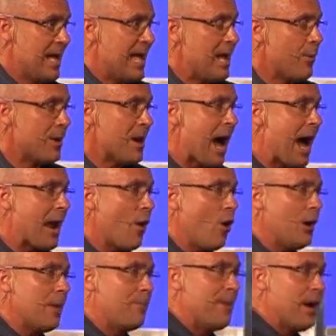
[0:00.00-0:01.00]
He would not
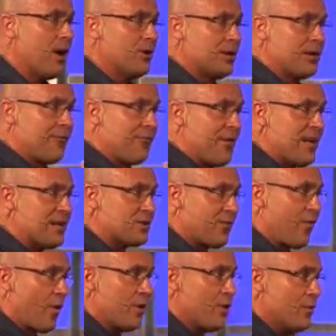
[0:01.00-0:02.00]
only build a defense
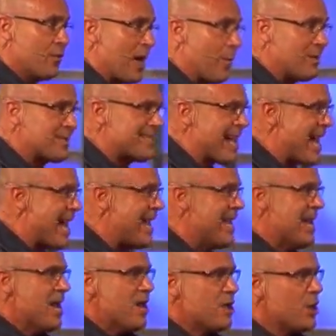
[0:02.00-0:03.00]
for you that would say,
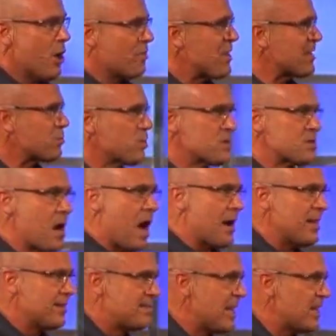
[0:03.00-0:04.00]
you know, this was
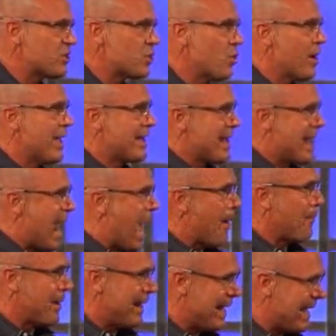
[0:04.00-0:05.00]
non-intentional, it could
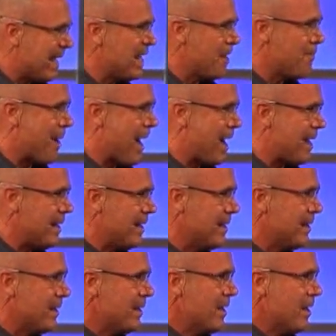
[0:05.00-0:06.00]
happen to
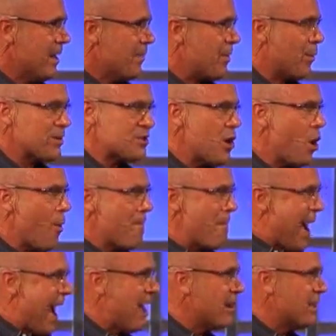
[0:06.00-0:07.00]
anybody, there was no
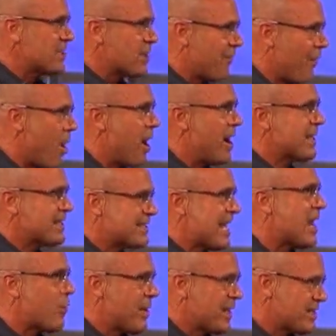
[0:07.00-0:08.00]
malice of heart, et
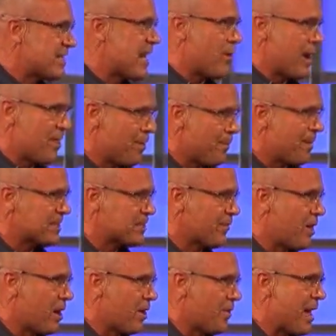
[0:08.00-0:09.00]
cetera, in the midst
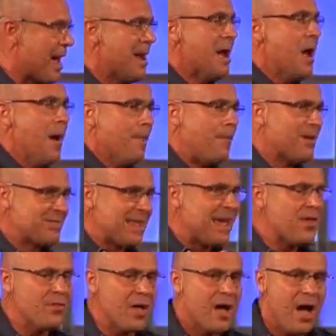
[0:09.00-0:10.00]
of all of that. But
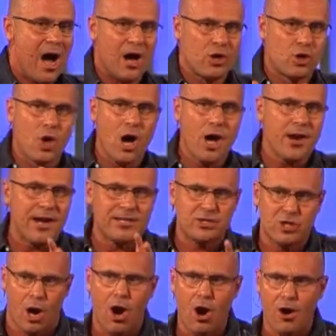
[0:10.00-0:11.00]
then a good
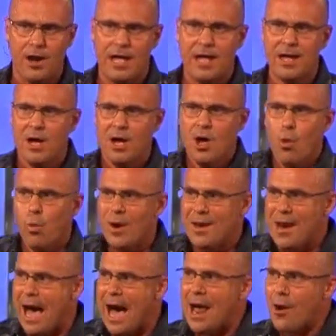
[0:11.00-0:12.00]
attorney
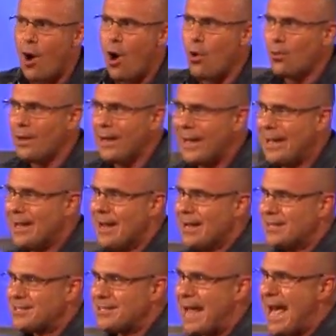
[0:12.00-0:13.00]
would not only
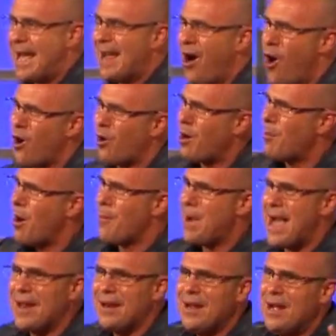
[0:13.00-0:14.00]
say, oh, come on,
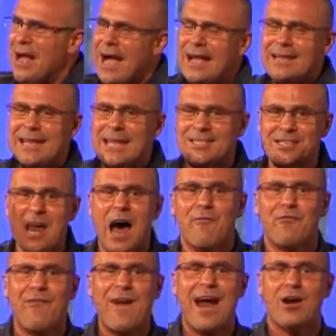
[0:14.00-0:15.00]
man, it's
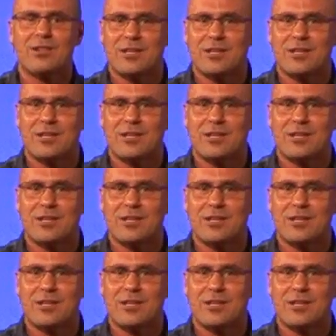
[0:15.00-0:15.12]
not fair